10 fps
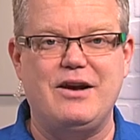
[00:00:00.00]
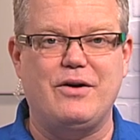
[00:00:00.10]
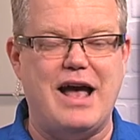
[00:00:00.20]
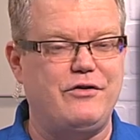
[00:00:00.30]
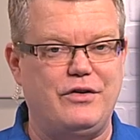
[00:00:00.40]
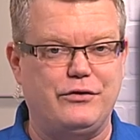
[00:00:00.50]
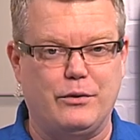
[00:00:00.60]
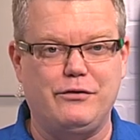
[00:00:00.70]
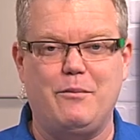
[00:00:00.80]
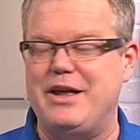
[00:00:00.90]
they don't actually
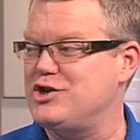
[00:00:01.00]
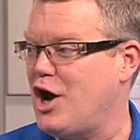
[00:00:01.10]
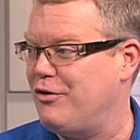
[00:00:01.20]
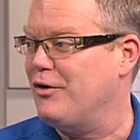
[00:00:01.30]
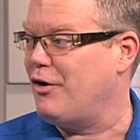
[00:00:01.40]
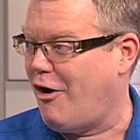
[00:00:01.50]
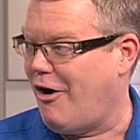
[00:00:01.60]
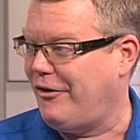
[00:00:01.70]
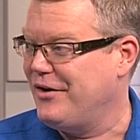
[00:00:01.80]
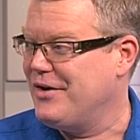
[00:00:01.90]
source from each other at
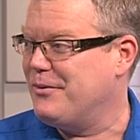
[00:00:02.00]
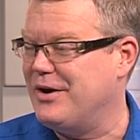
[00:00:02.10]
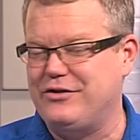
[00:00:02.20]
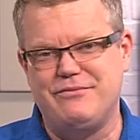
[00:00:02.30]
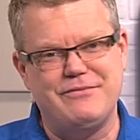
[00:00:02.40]
all, which